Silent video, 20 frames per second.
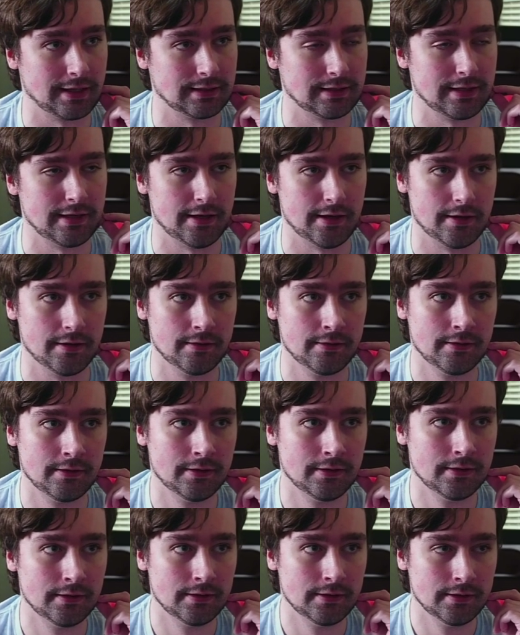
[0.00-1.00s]
then.
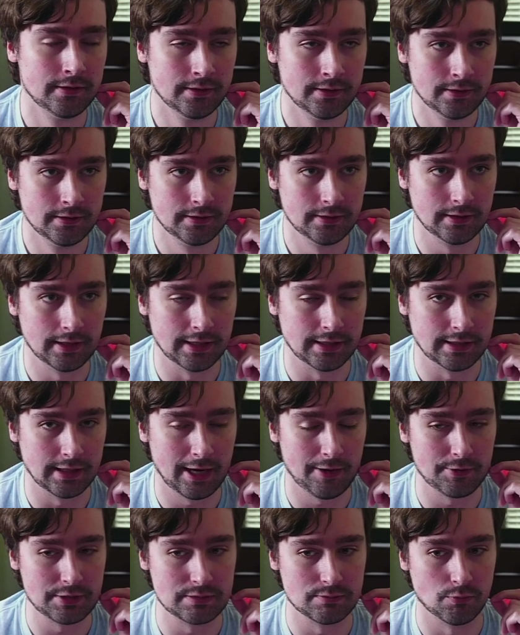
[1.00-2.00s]
And now
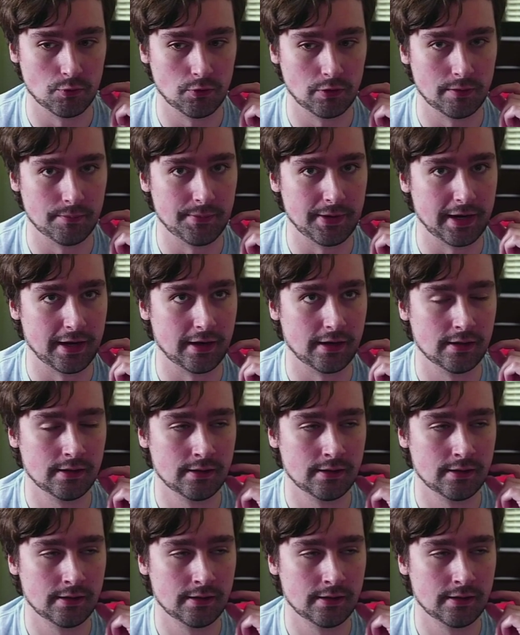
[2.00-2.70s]
it's Moraband.